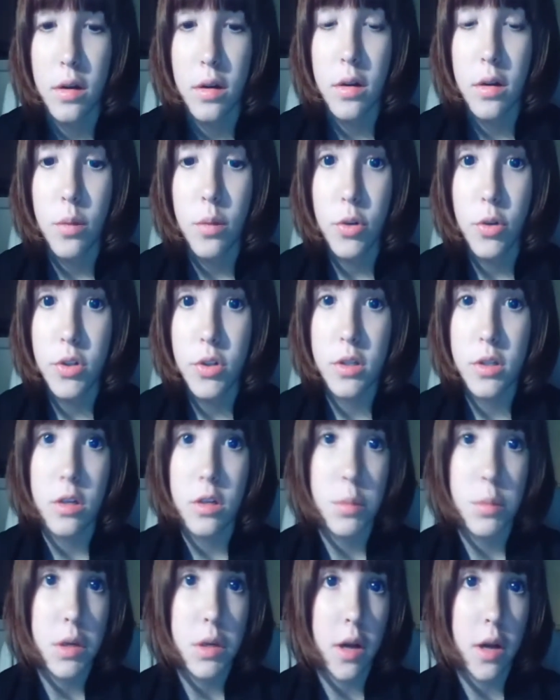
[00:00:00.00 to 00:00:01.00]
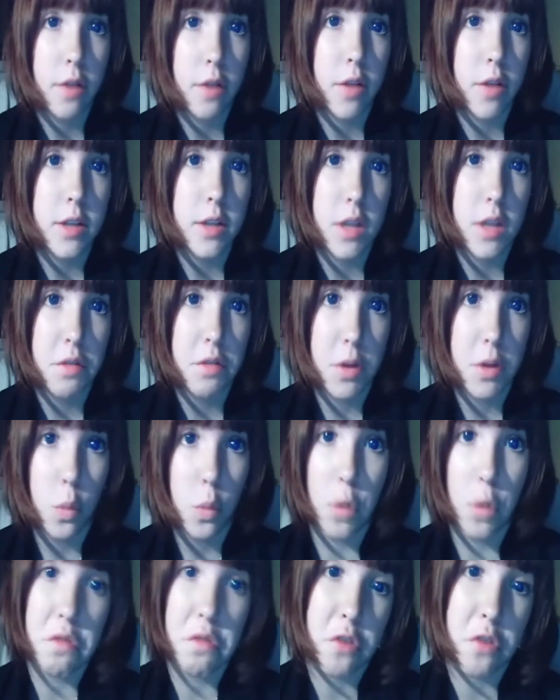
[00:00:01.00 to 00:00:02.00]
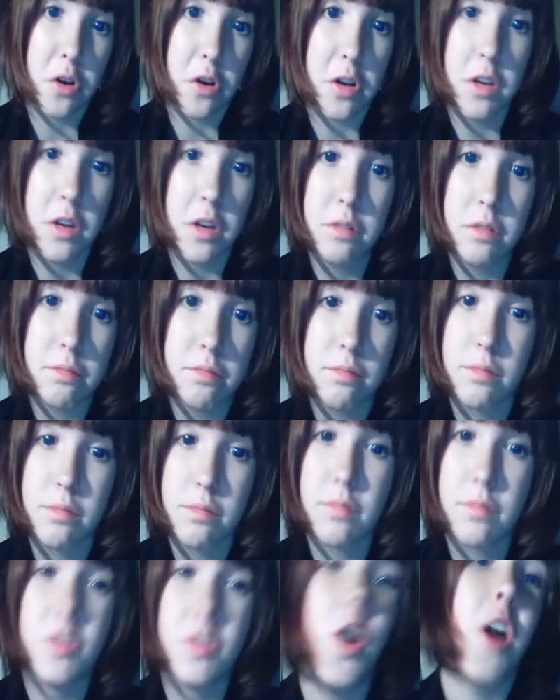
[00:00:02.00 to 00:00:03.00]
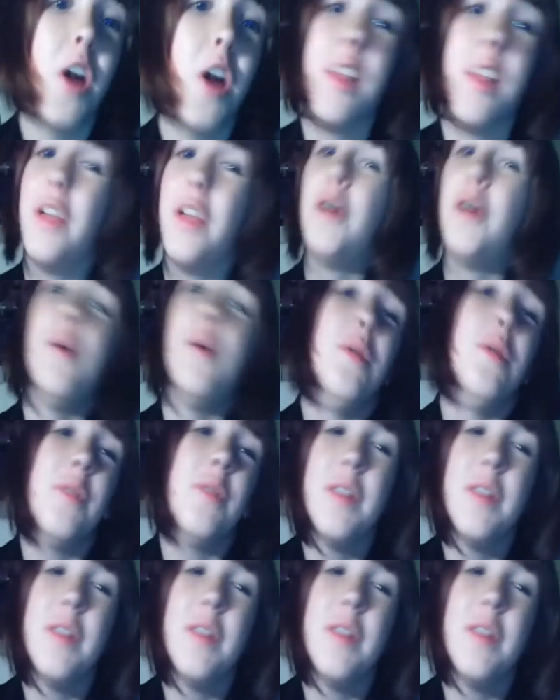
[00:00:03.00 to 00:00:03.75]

which is going to be kind of nice. I have like one friend in it. Not alone!